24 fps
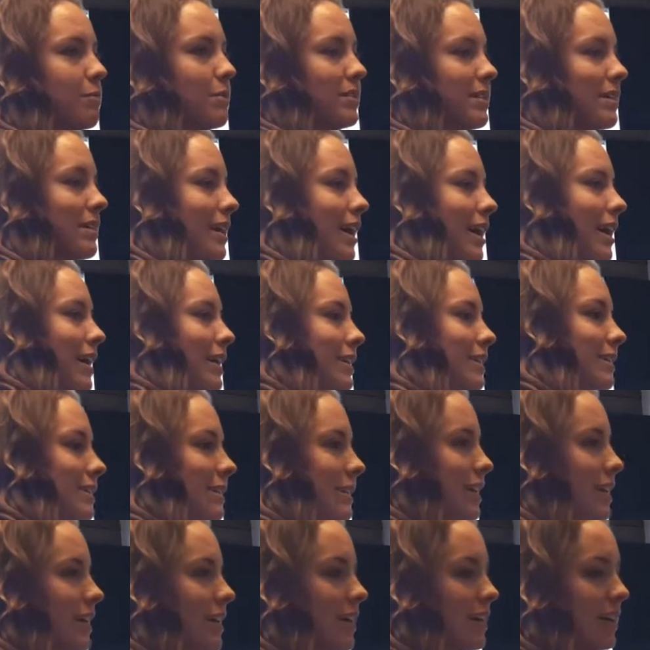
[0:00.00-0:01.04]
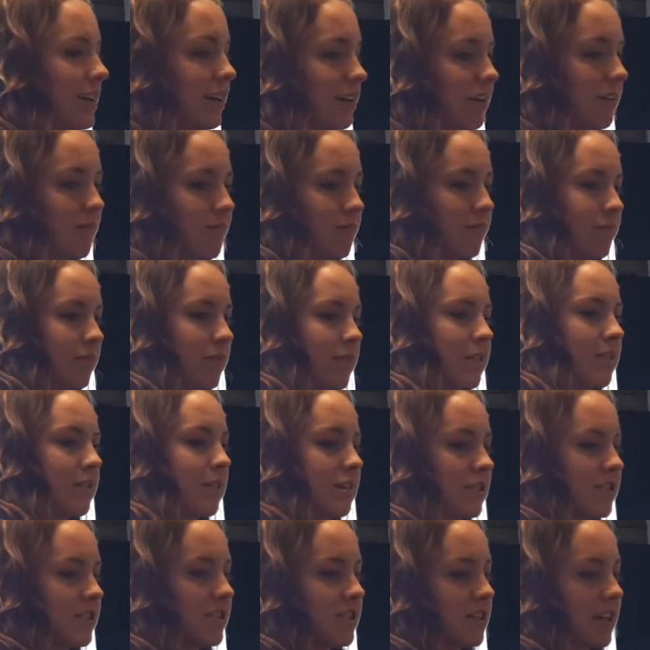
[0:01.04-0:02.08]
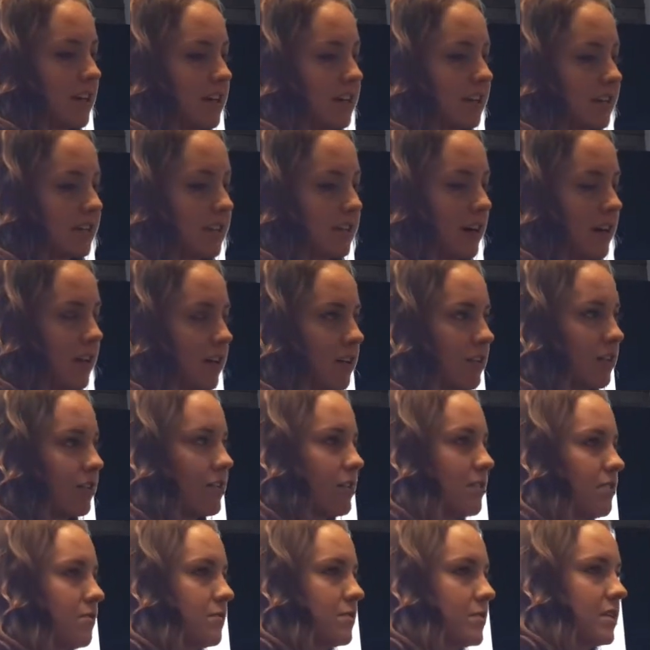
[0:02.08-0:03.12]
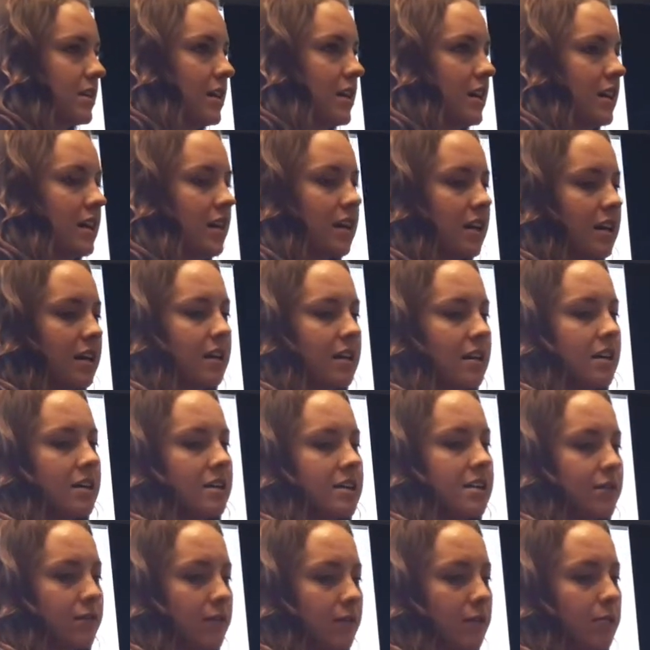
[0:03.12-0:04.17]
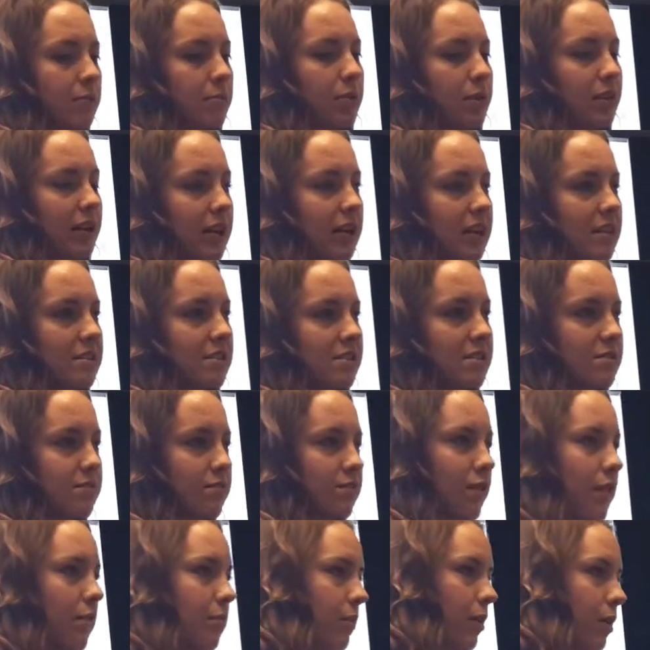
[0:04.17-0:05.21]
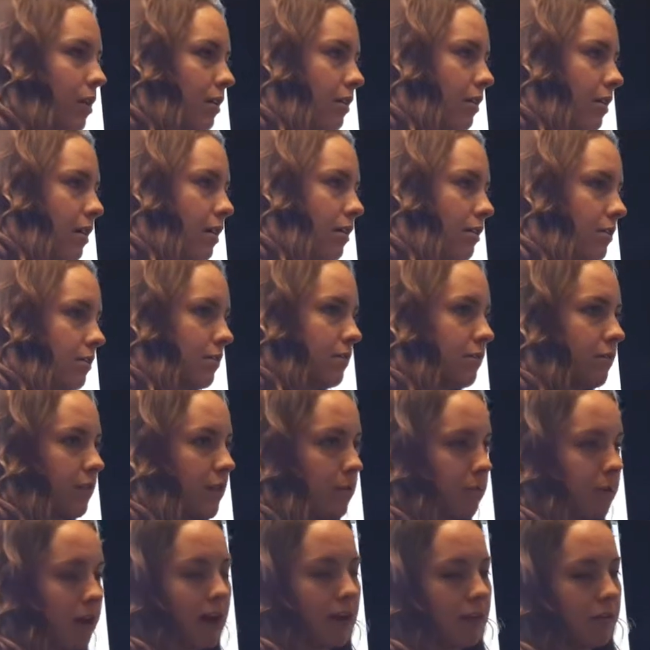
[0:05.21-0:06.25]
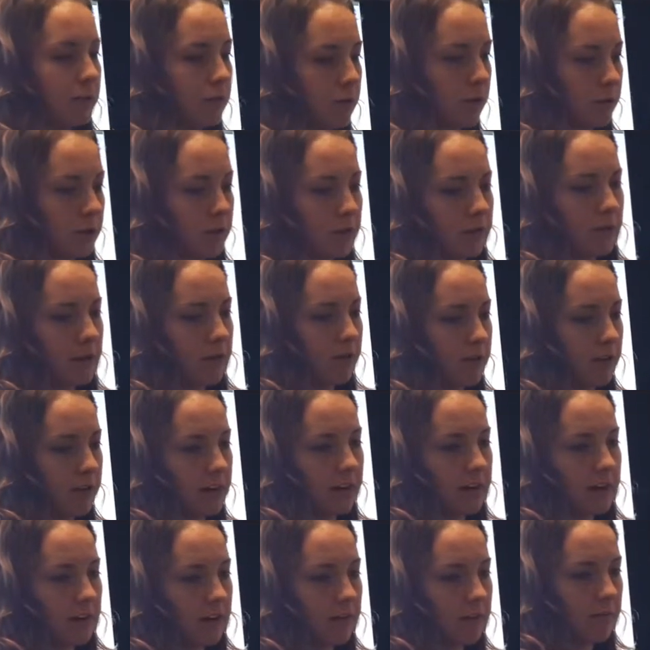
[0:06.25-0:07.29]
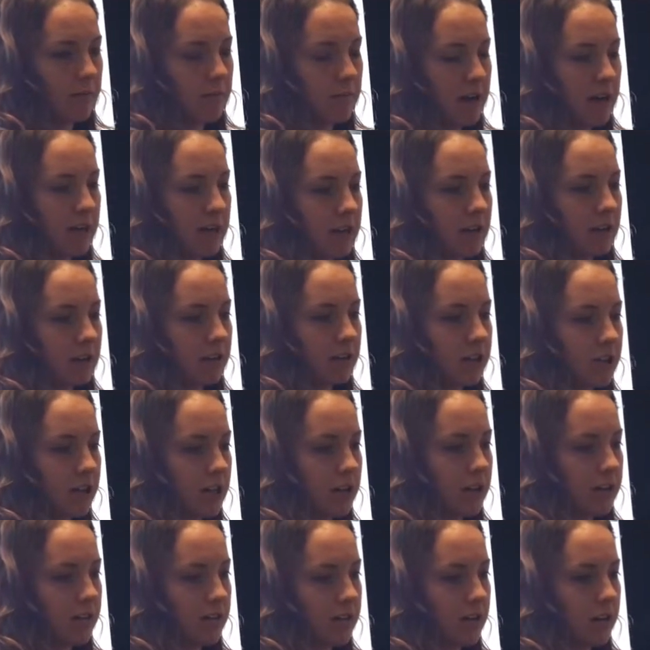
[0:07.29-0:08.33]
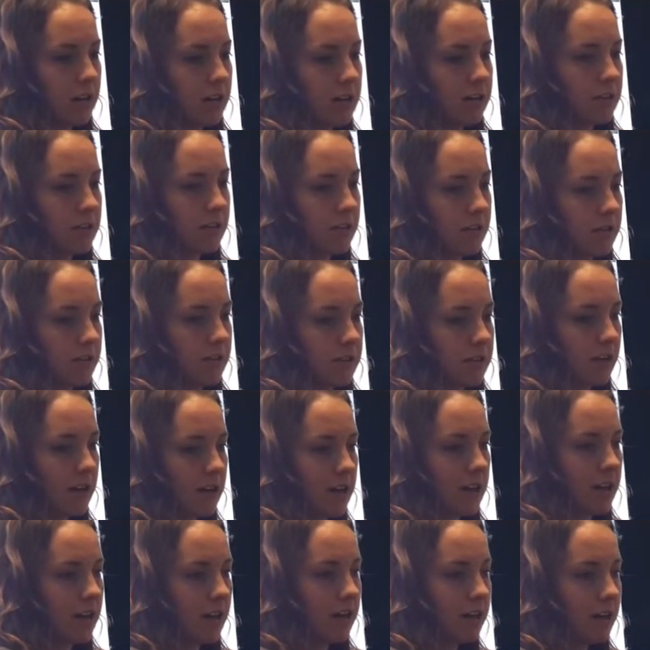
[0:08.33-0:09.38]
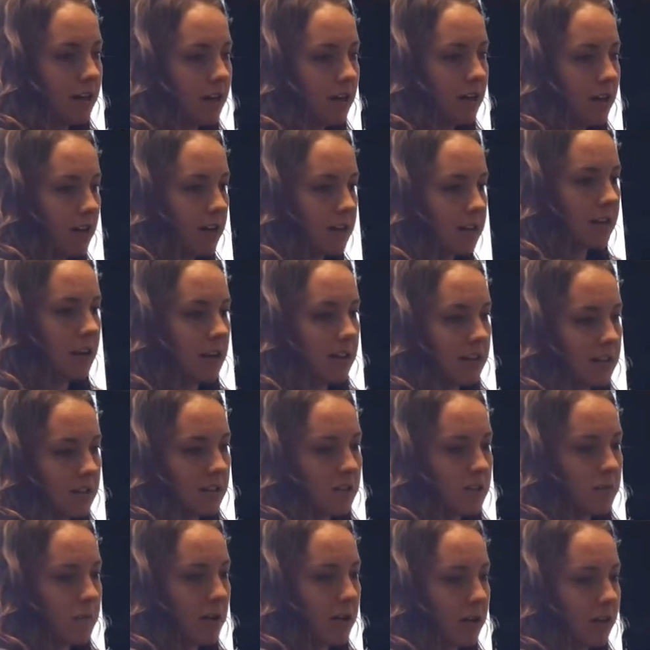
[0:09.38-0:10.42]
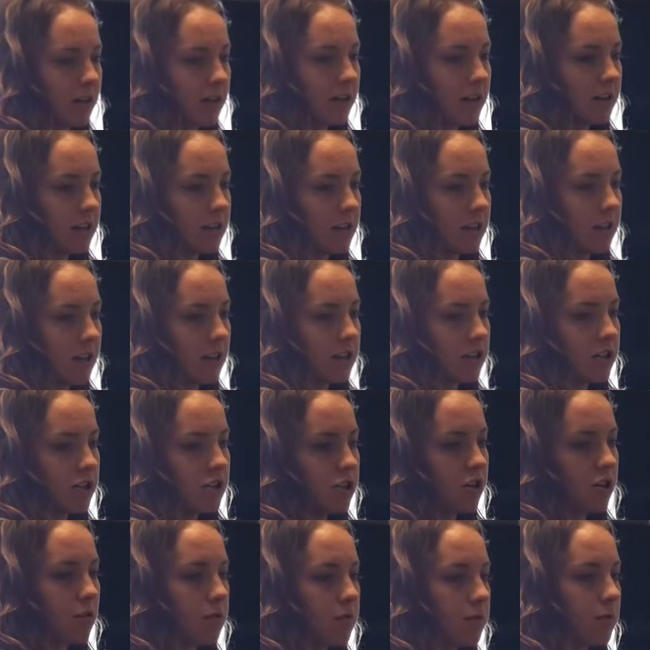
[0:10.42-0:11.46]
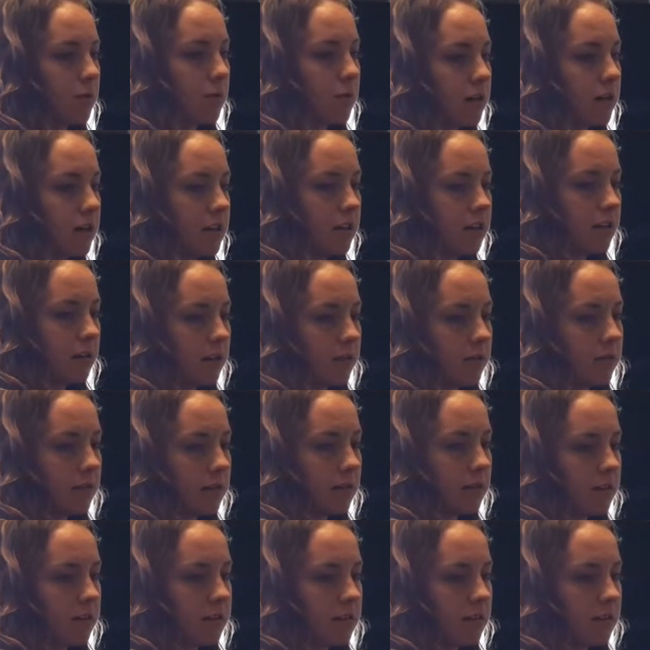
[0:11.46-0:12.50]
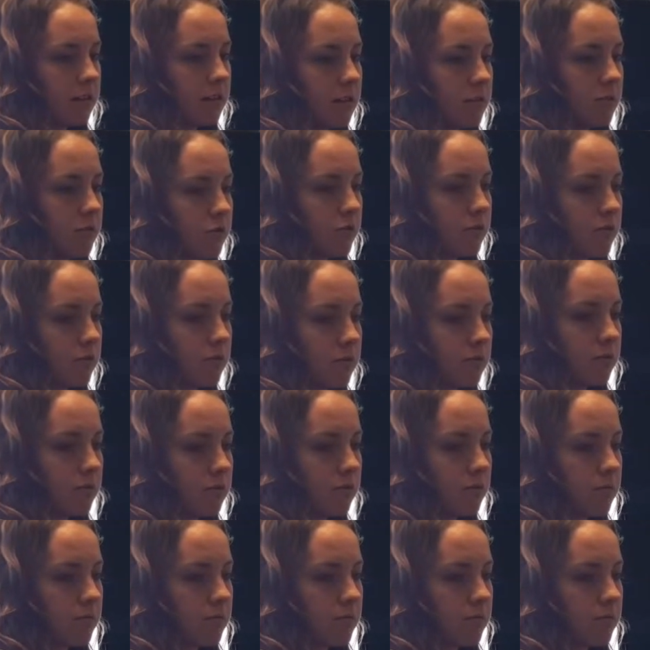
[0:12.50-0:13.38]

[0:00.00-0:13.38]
but then add like their state aesthetic or use like different plants from Colorado or from California, wherever they're making their Chinese garden. So it's like it's got this spin on it that I don't want. I want to keep true